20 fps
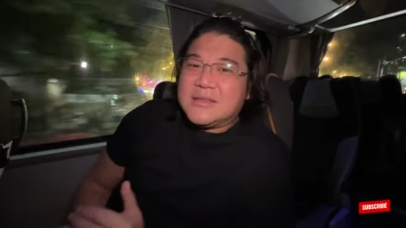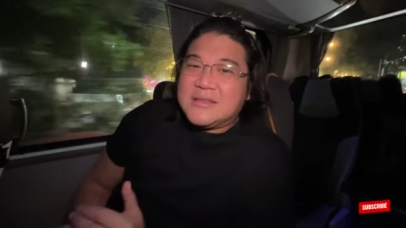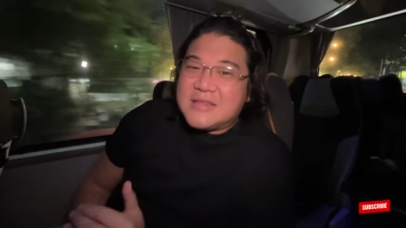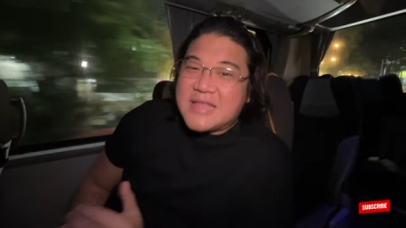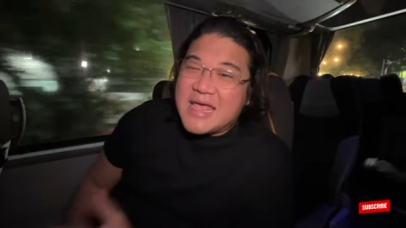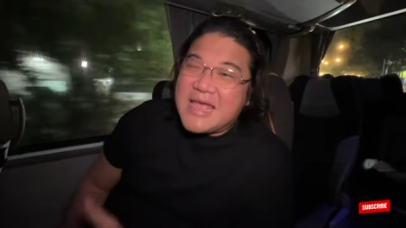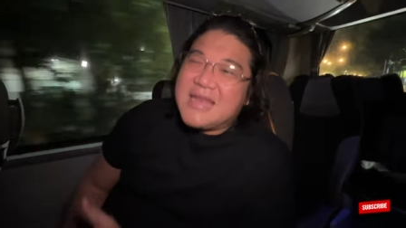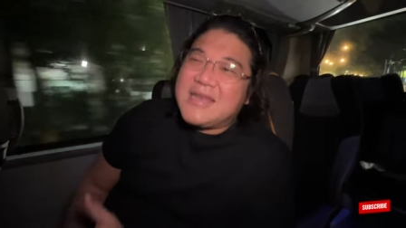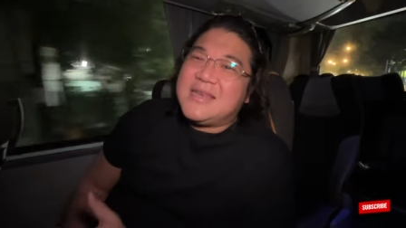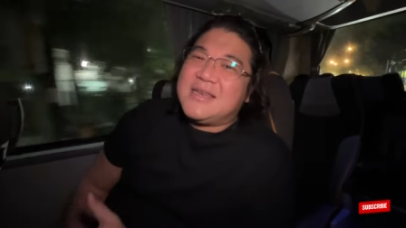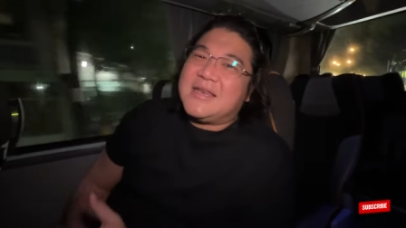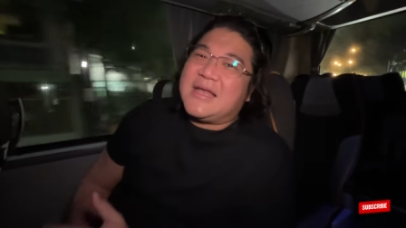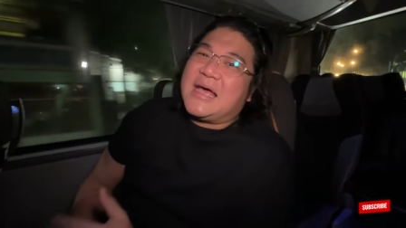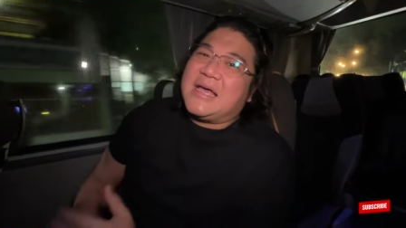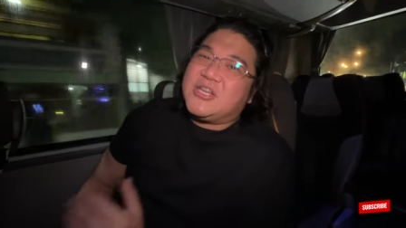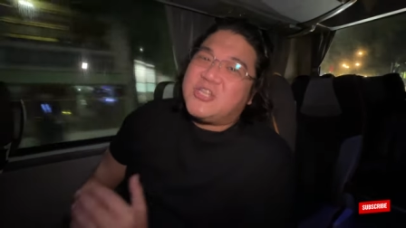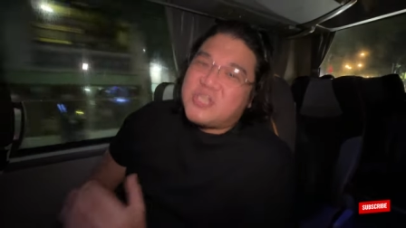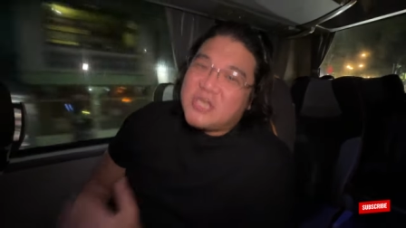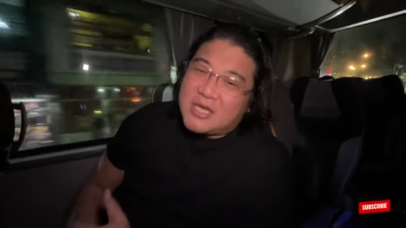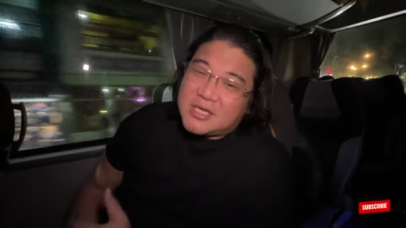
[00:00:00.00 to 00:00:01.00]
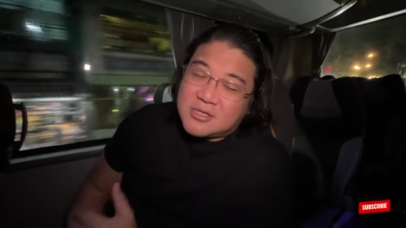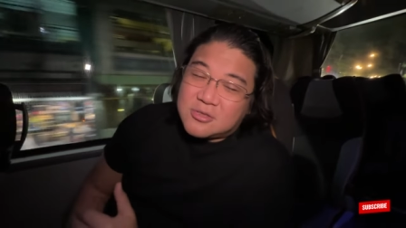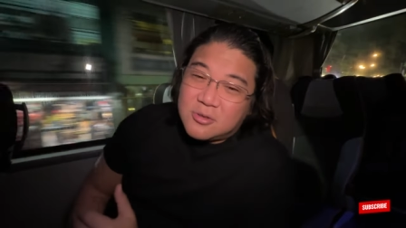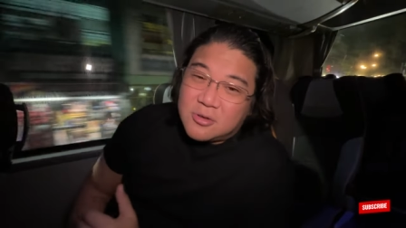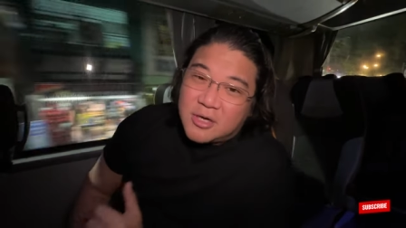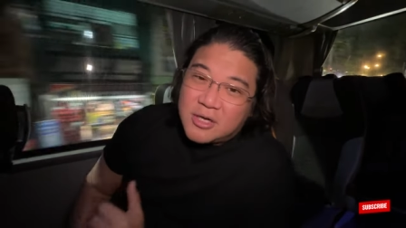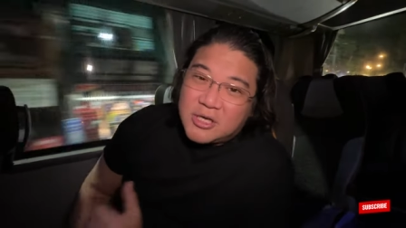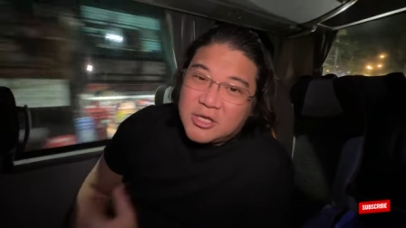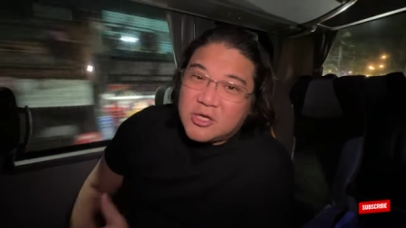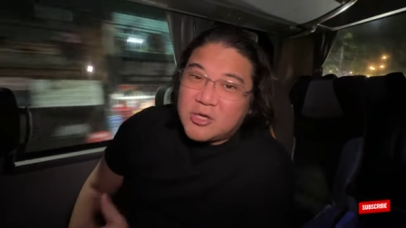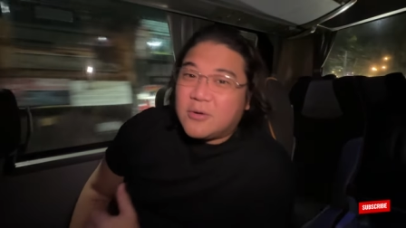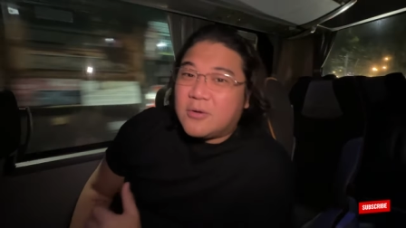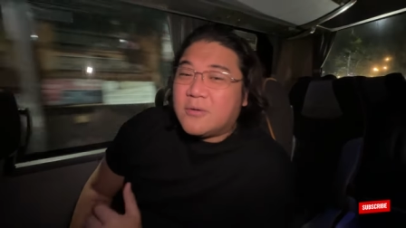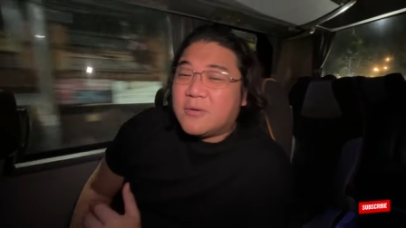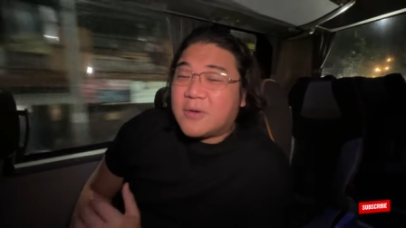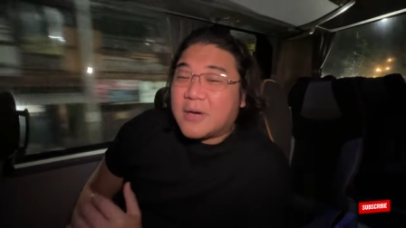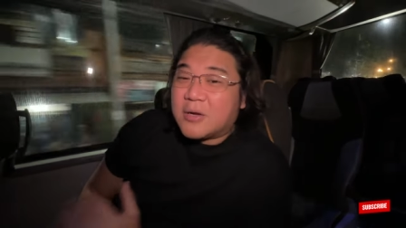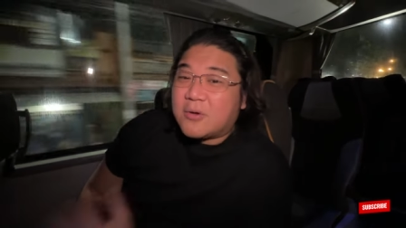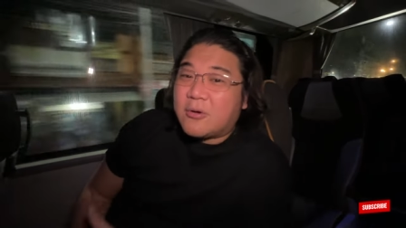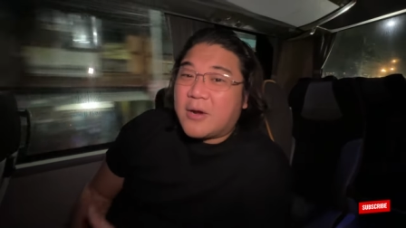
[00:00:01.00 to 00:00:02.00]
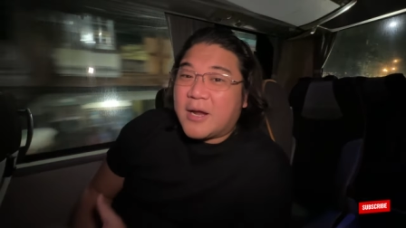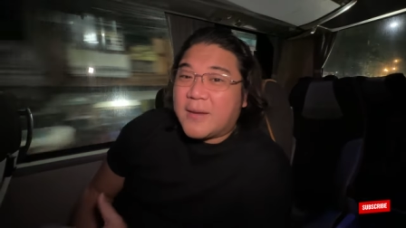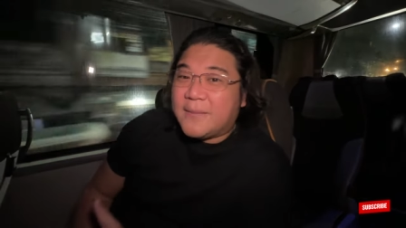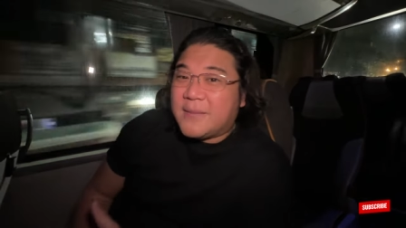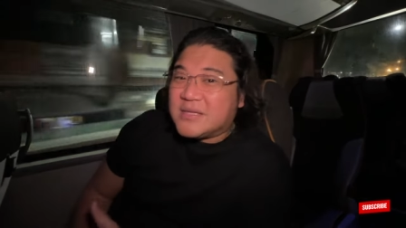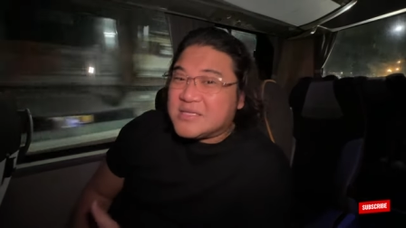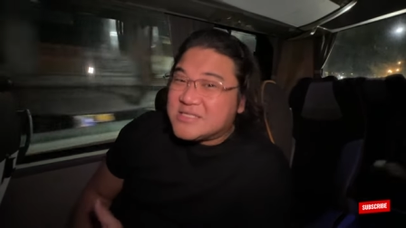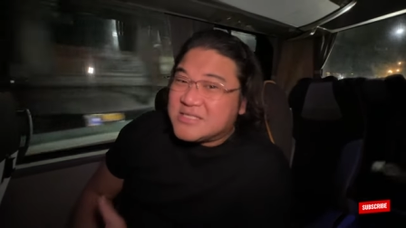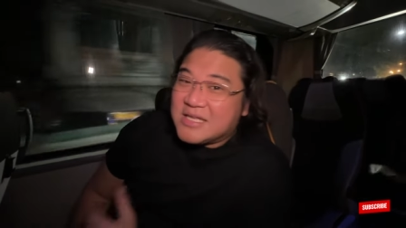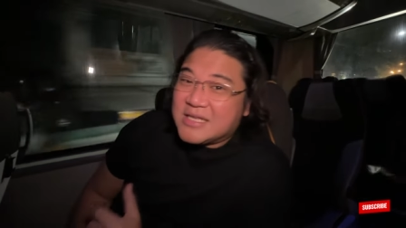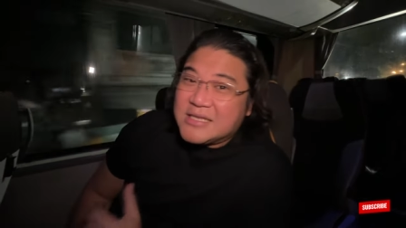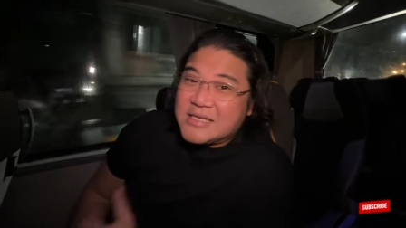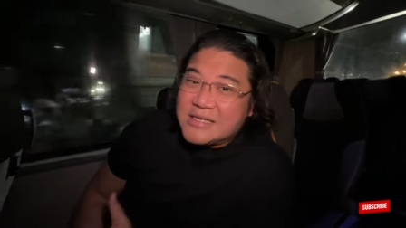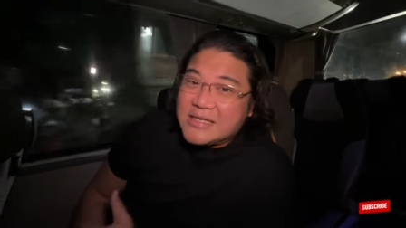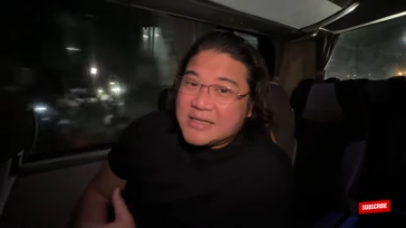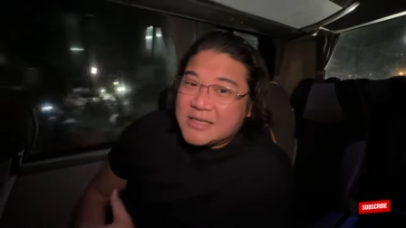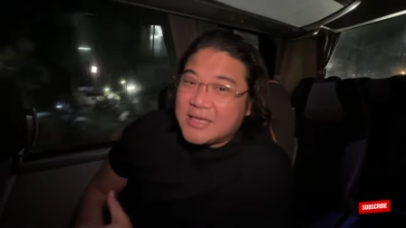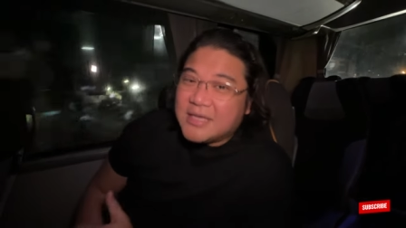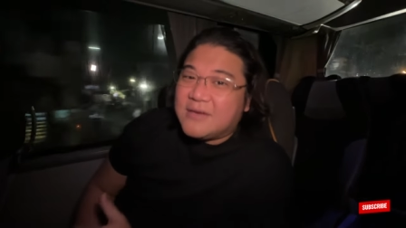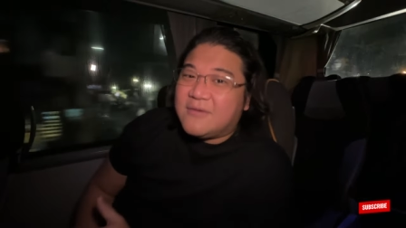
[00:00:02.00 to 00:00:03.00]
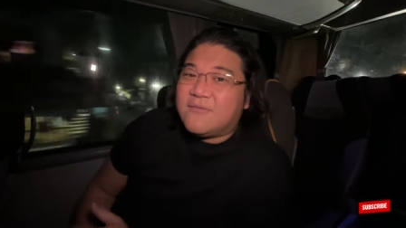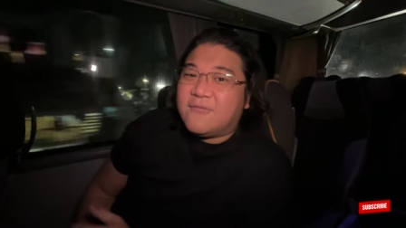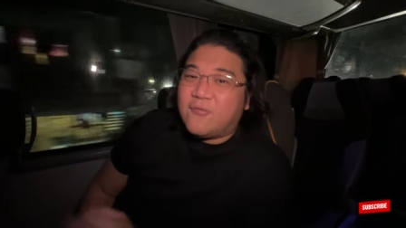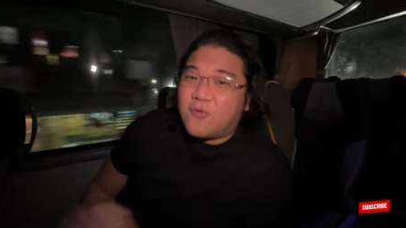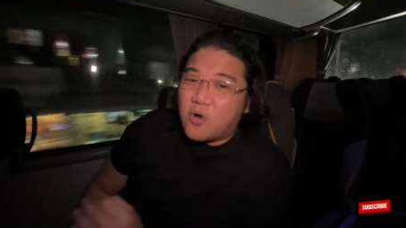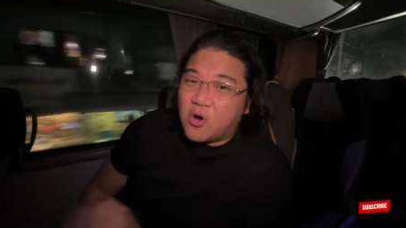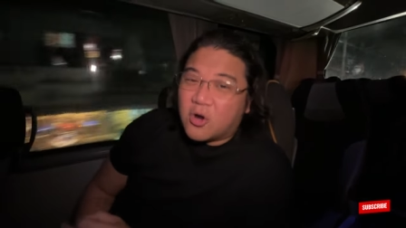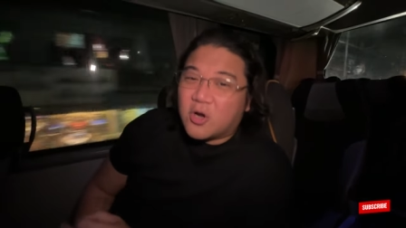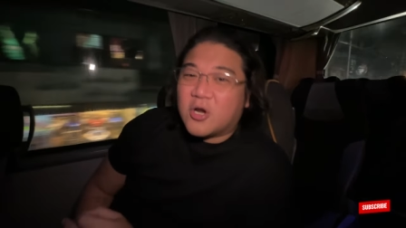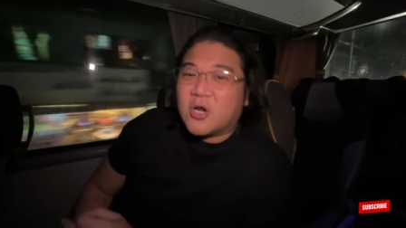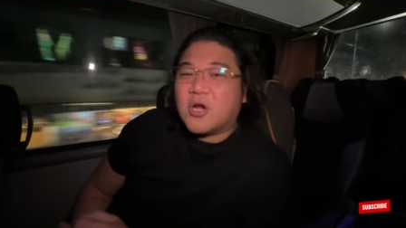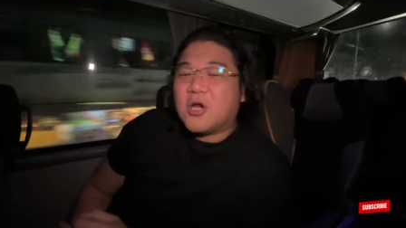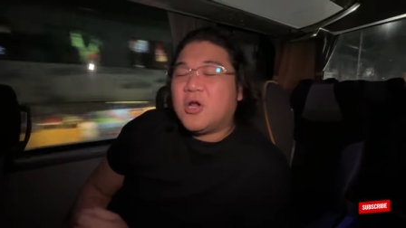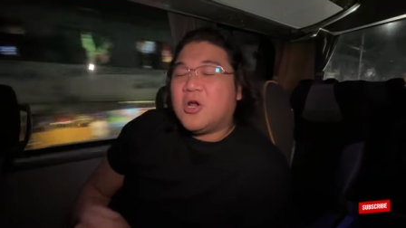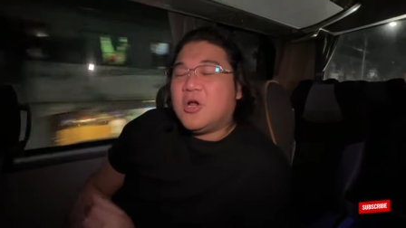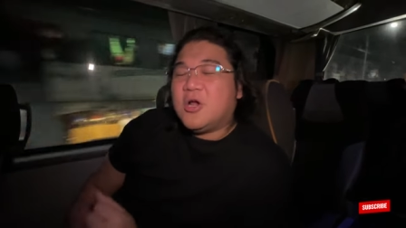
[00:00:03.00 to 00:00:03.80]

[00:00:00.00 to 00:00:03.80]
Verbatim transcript: then I checked kung ano yung requirements na needed for